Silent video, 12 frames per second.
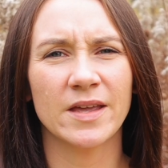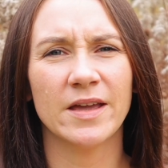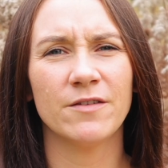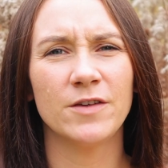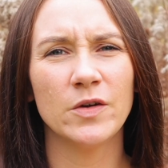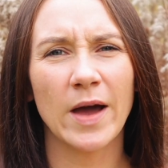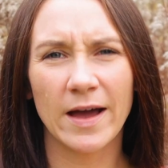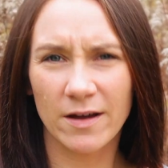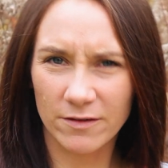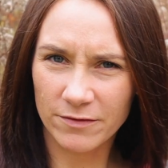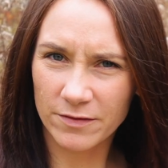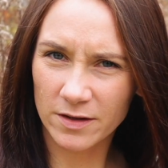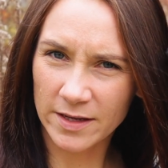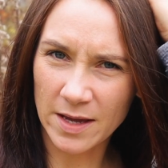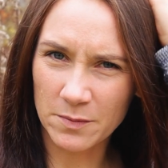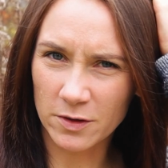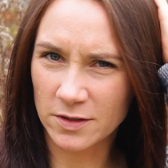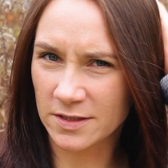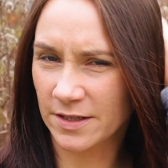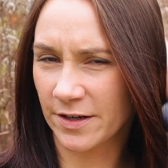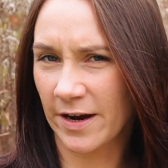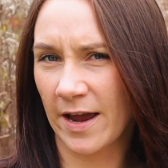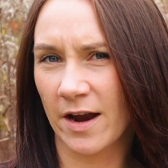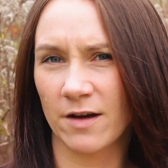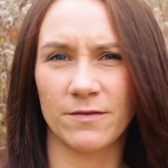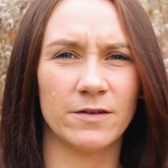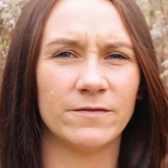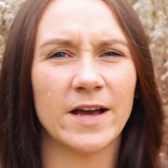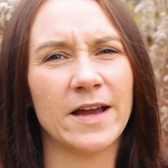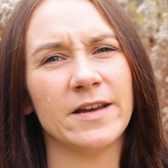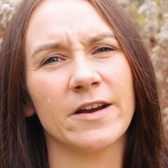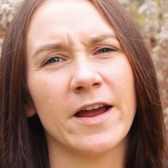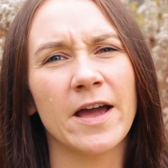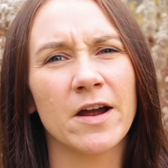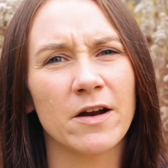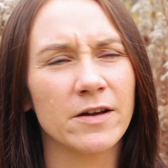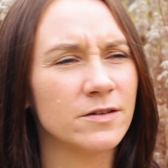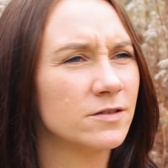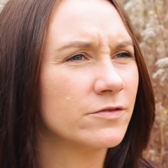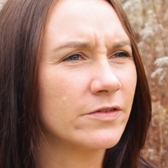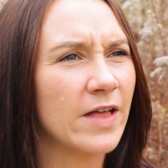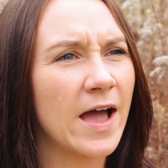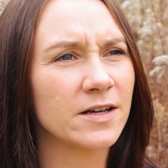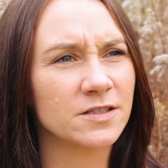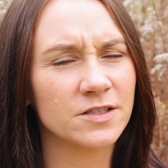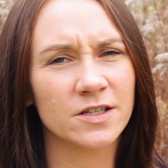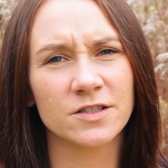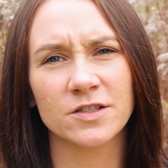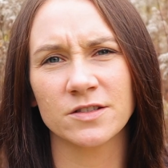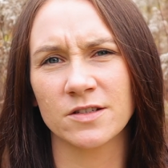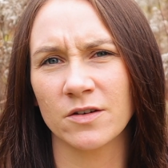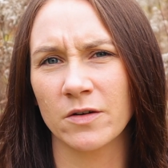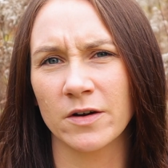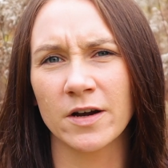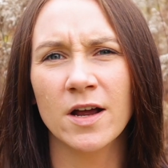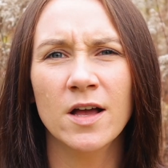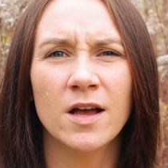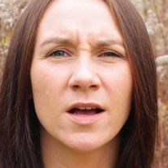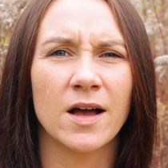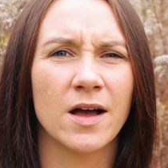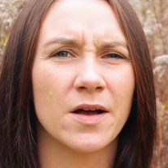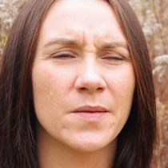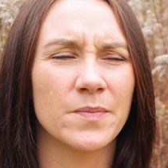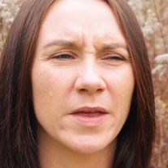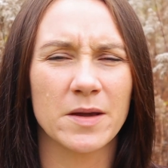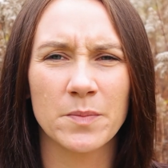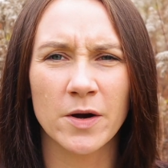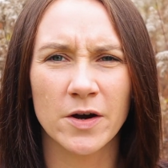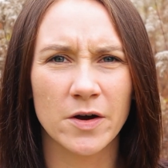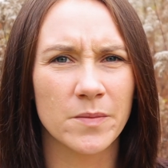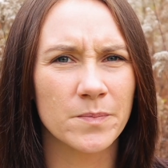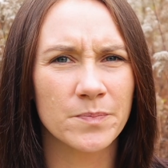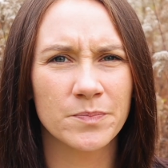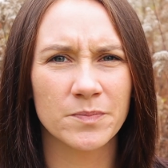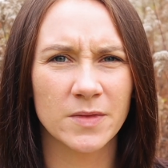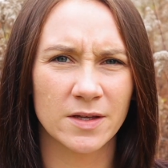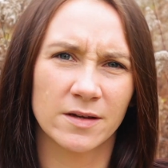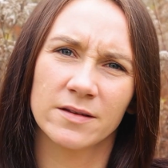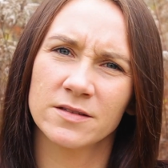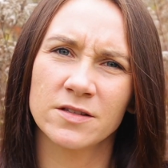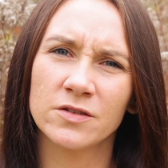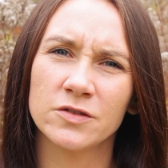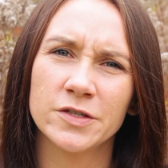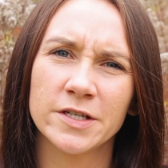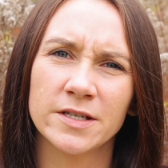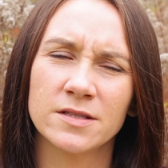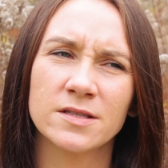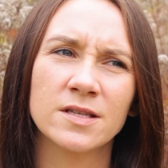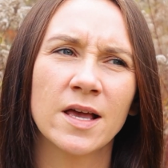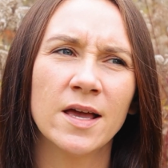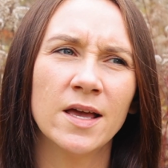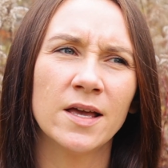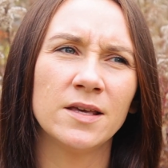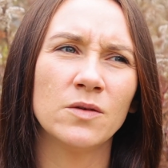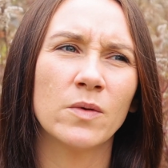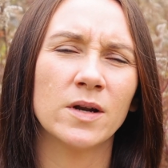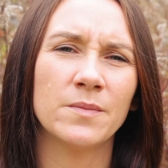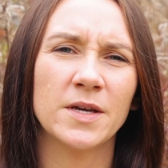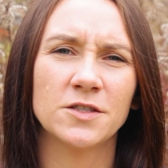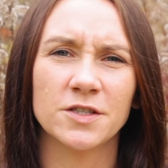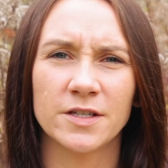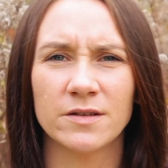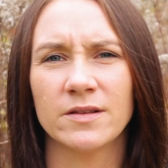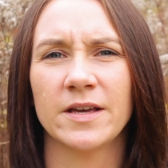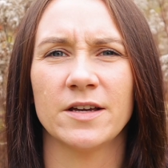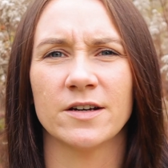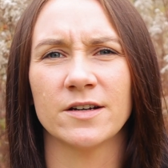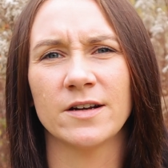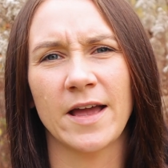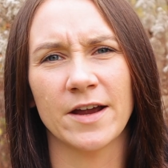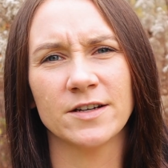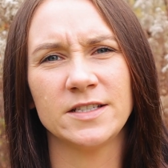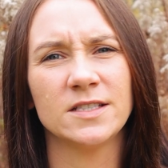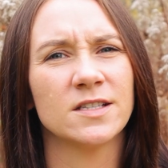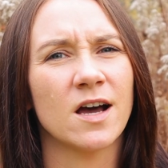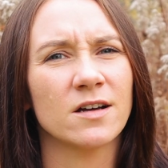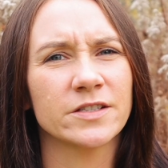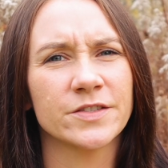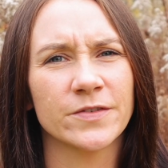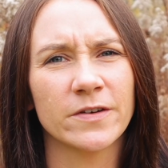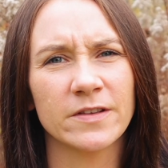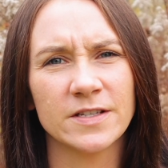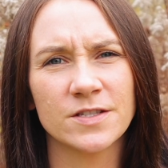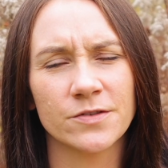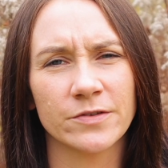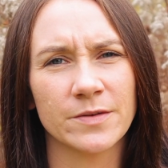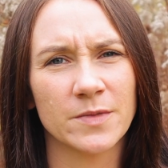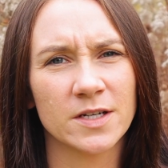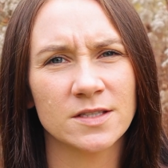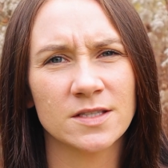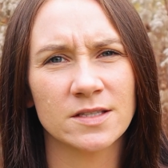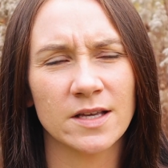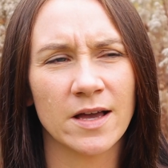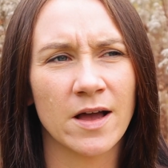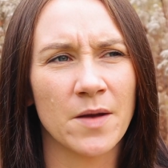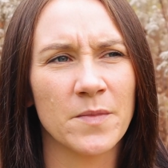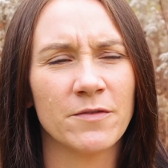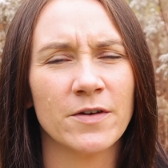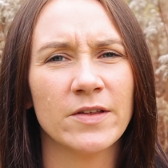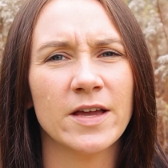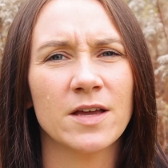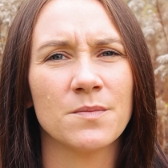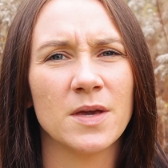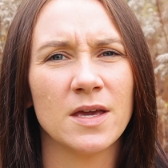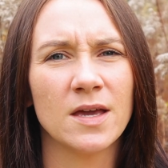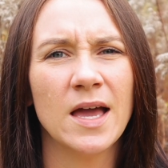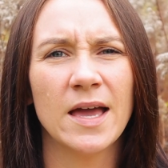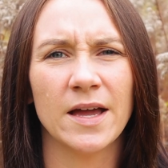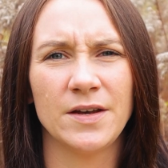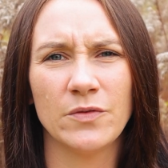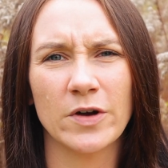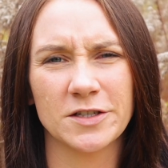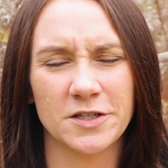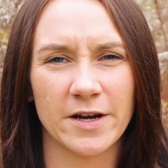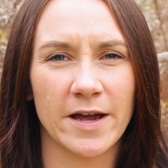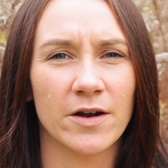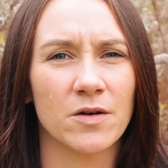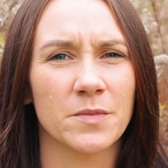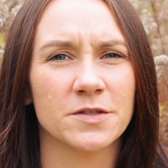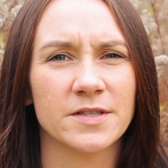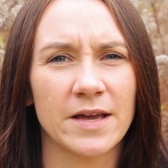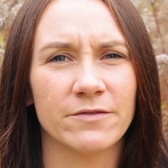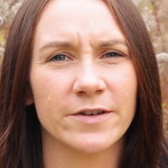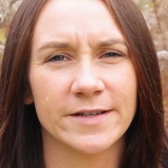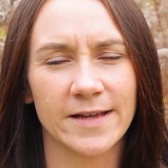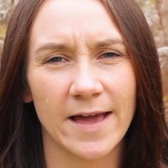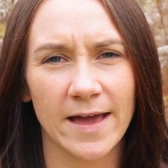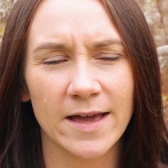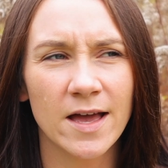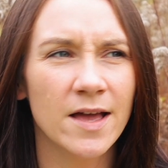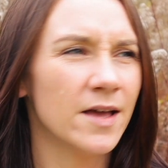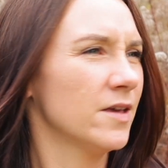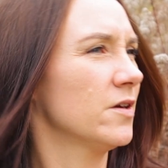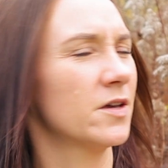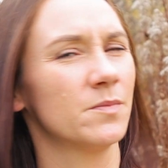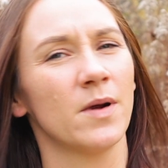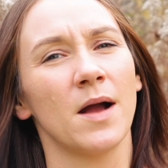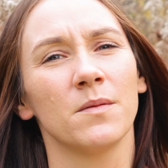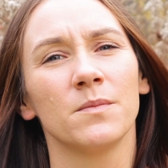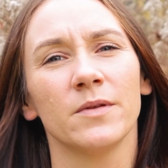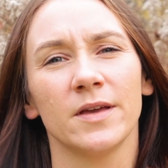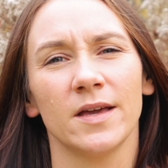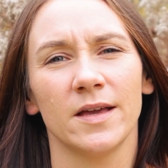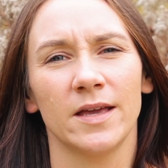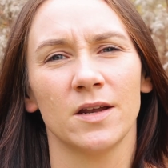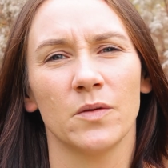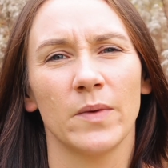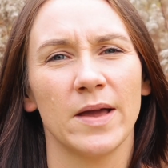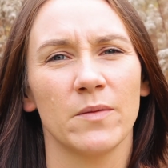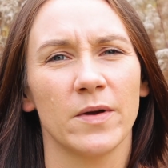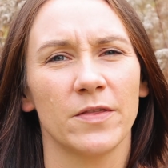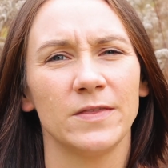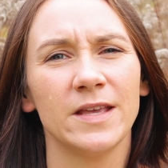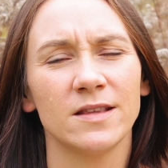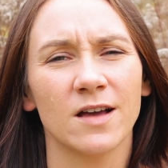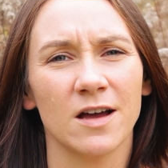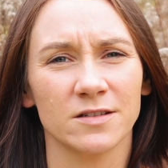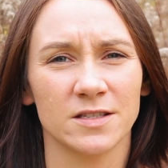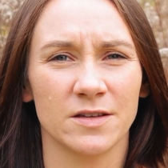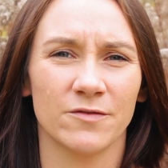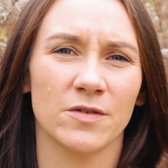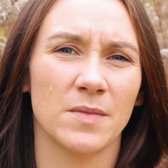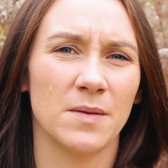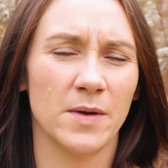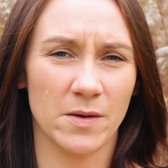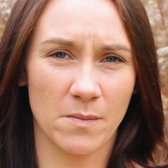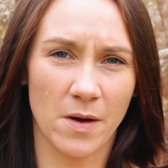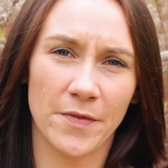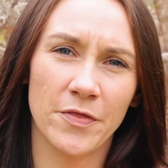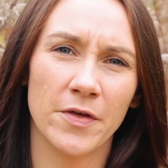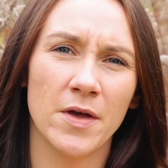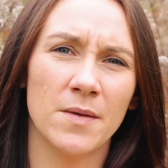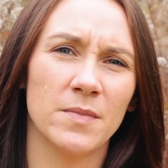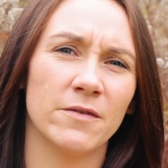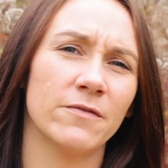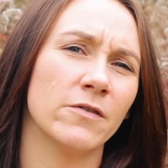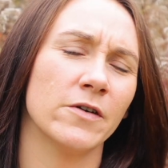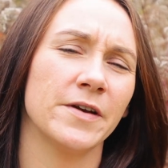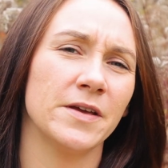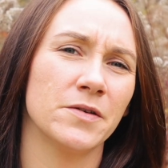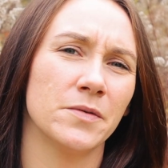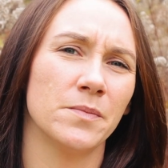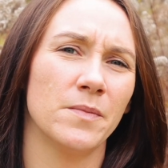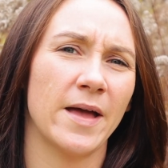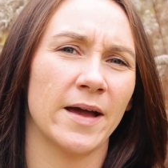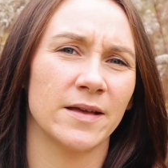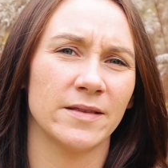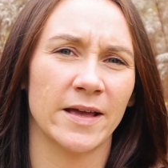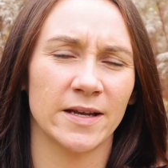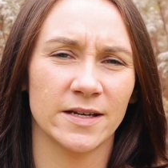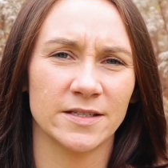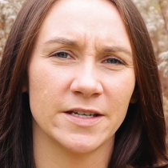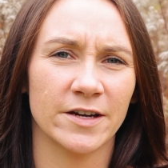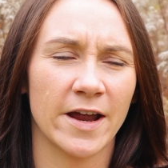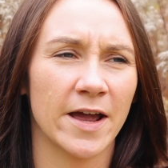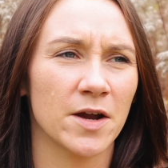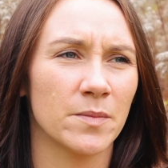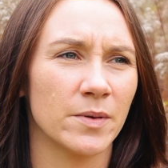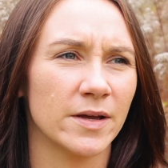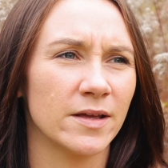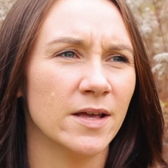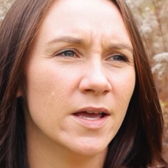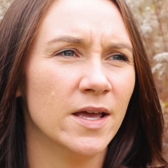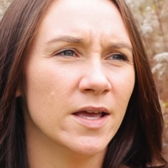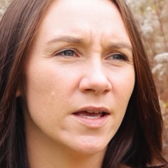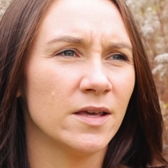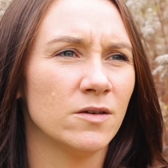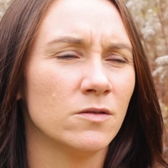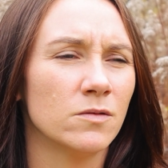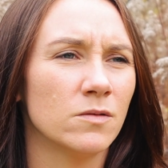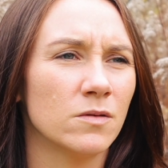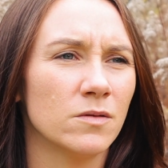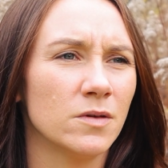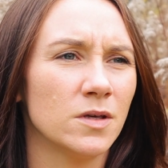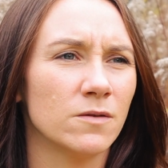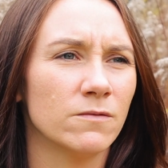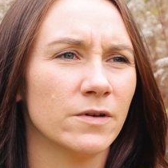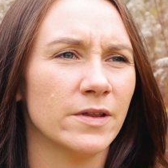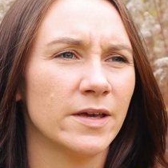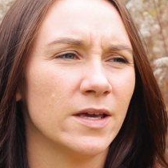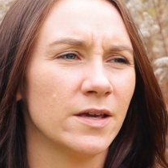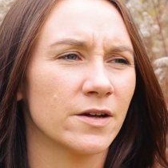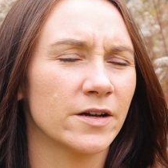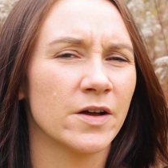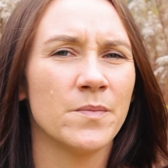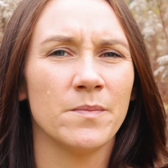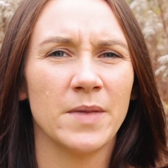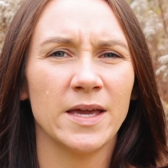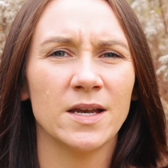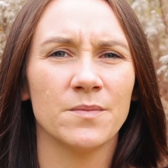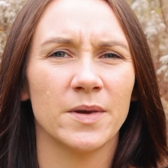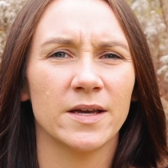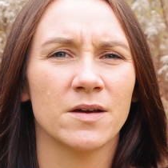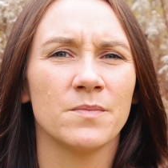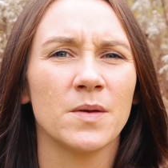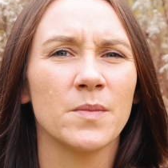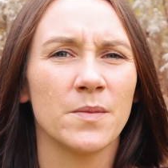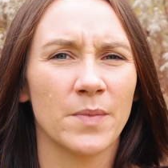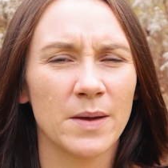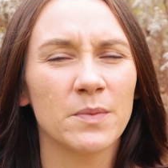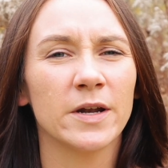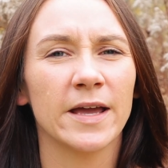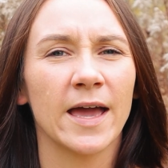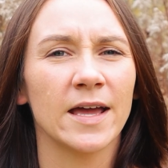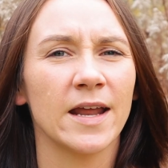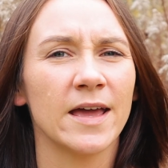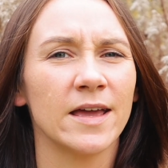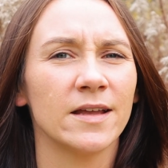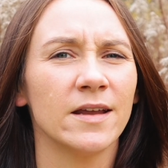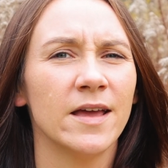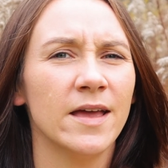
If you have chemicals in your hair, if you've dyed your hair, used relaxers or like perm solutions, you want to make sure you let your hair detox for at least 3 months. If you're like me and you wash your hair almost every day, you could probably get away with detoxing for maybe a month before you add henna to your hair, but you're making a big commitment by putting henna in.